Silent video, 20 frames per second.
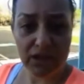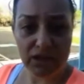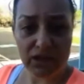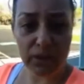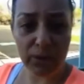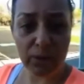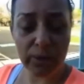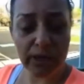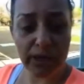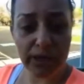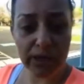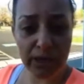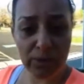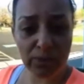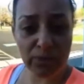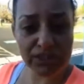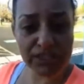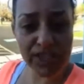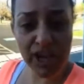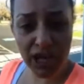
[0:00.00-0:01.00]
So
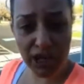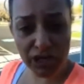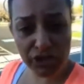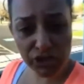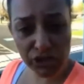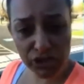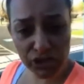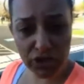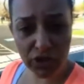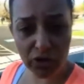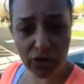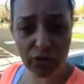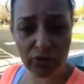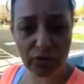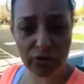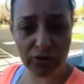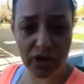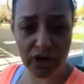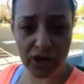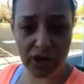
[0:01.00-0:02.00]
he was hunched
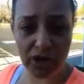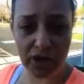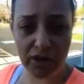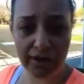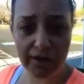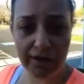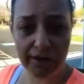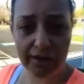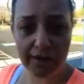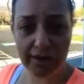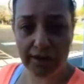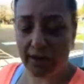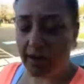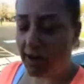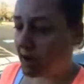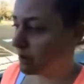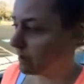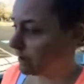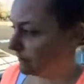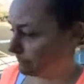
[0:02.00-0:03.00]
over
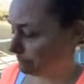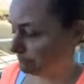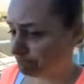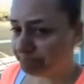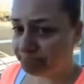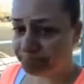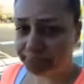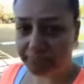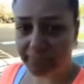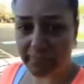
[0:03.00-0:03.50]
um,